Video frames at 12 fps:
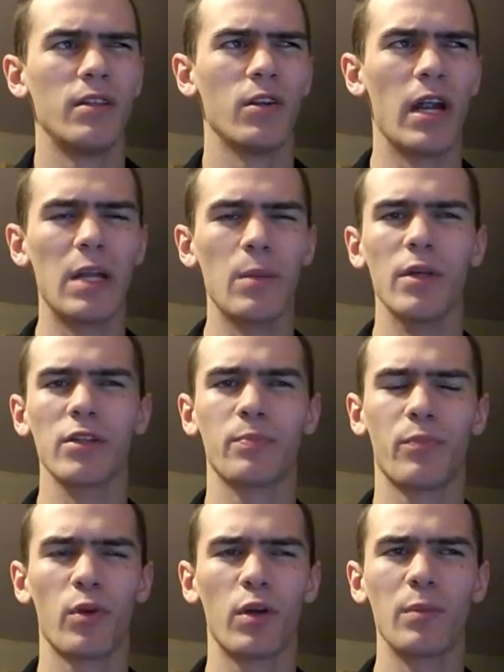your enemy is
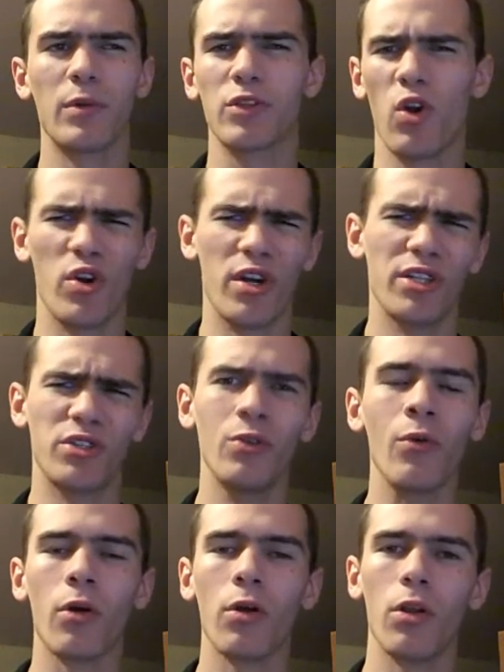pretty much already
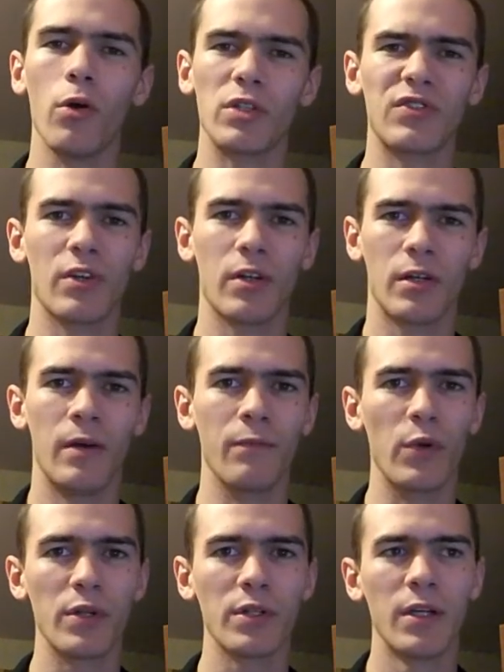too close for
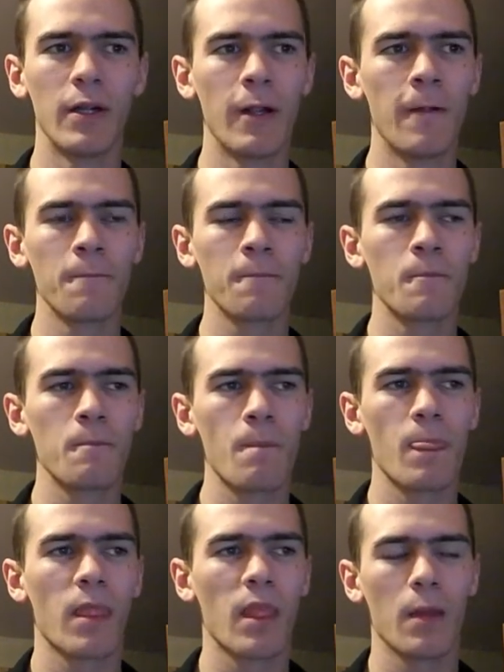comfort.
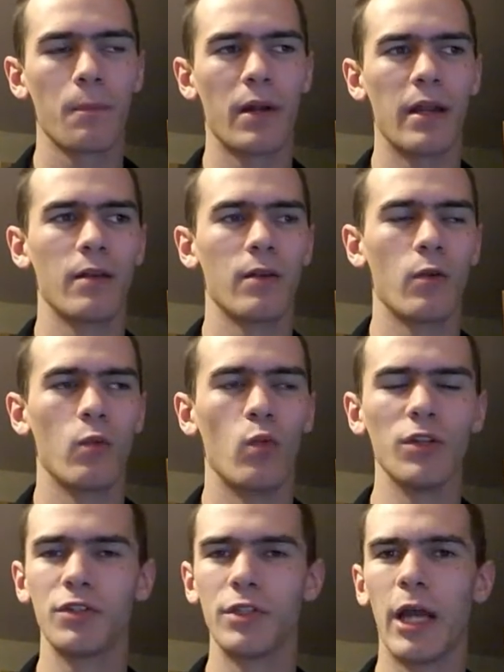But
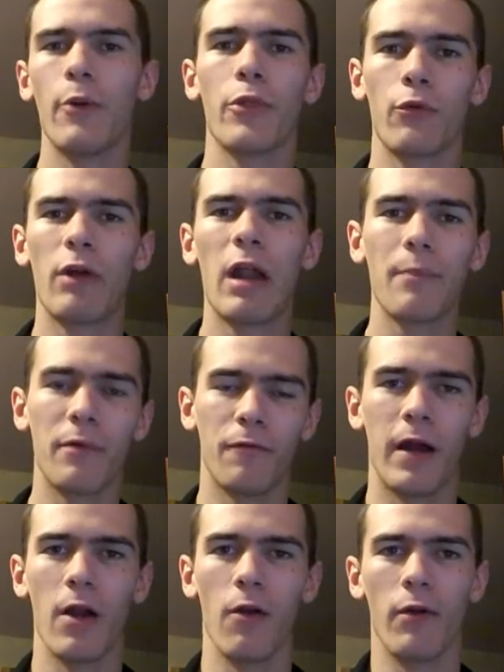once you get within rapid
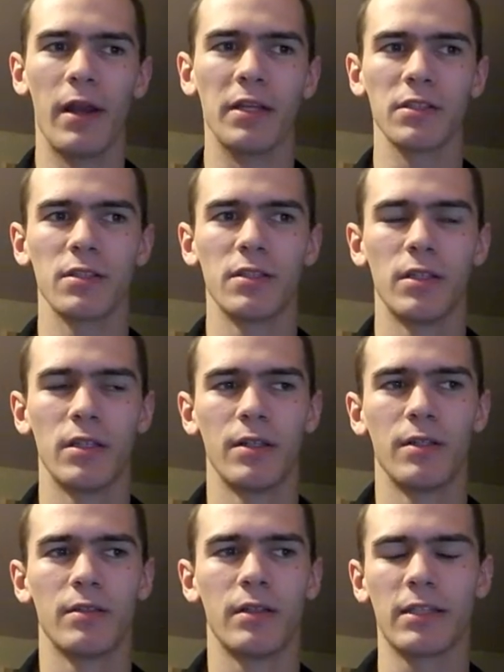fire range,
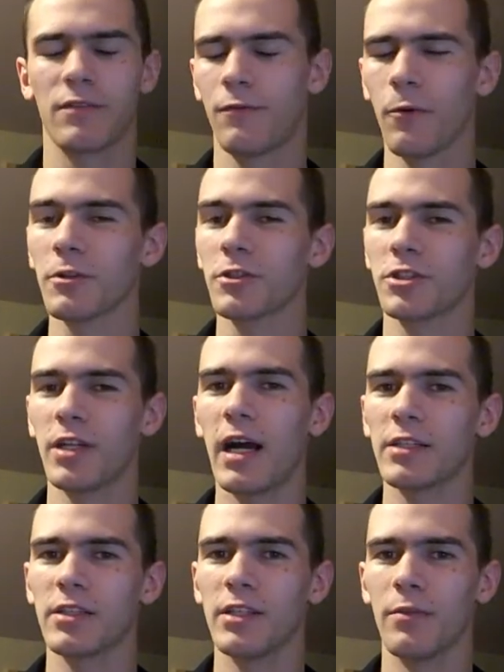that's 4
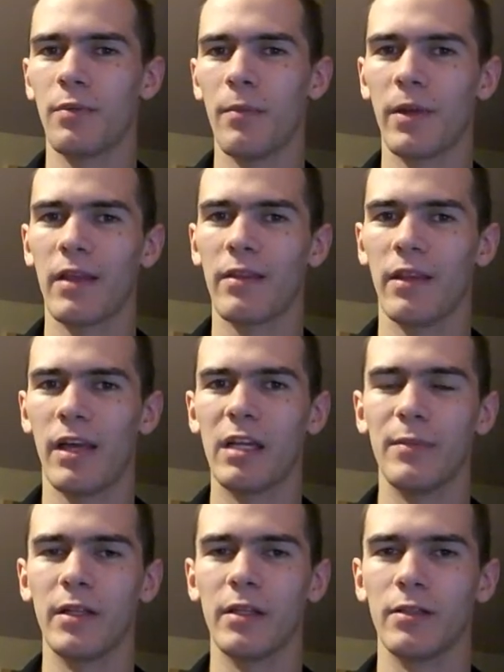shots that you're pumping at the
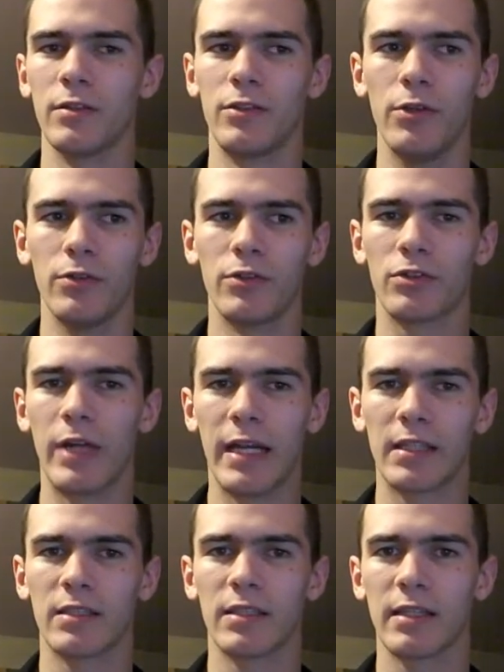enemy, 2
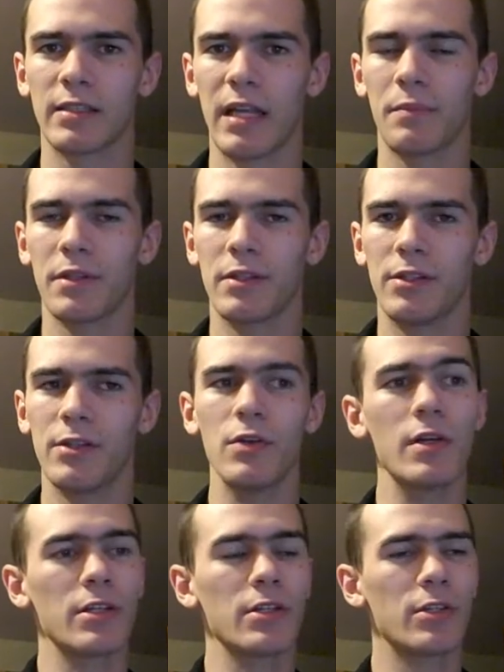strength 6
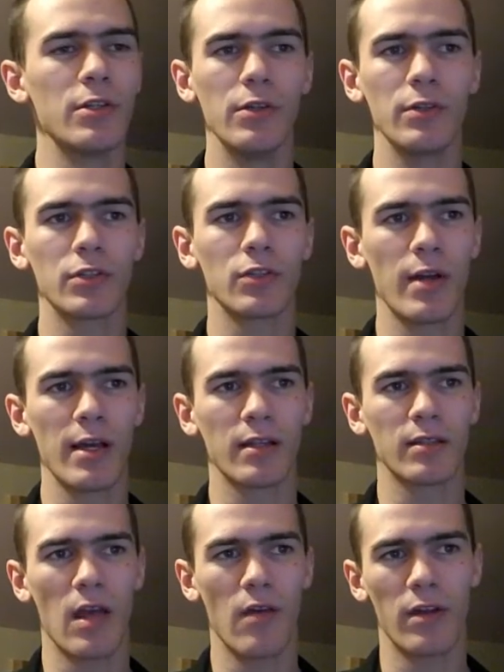AP2 and 2 strength
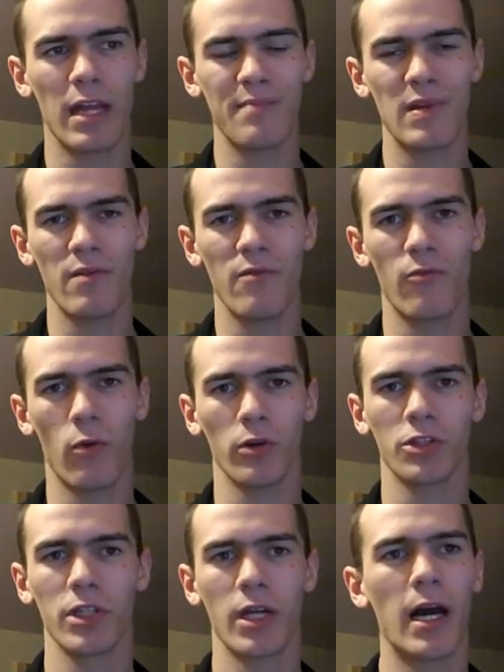7
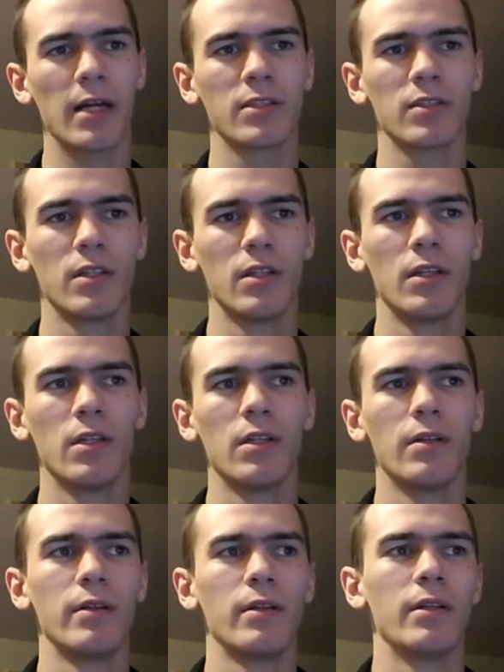AP4 shots
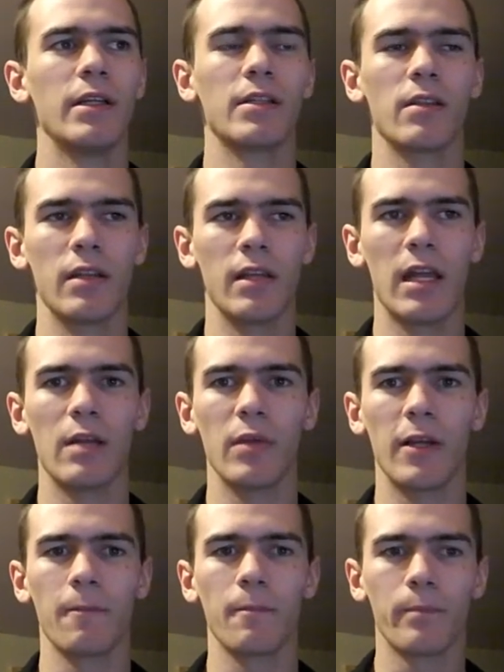into the
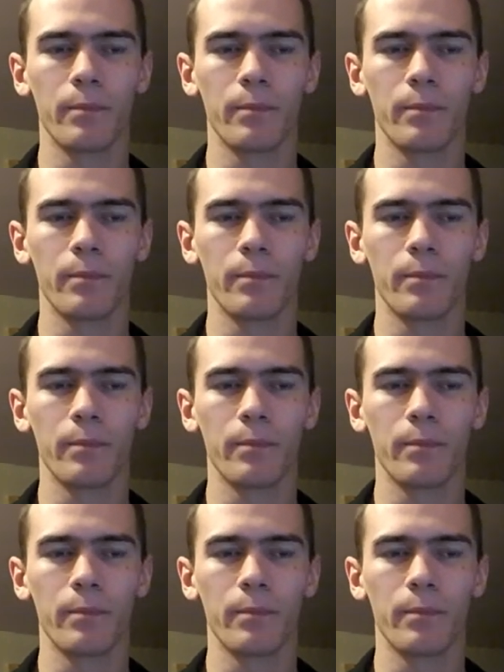enemy.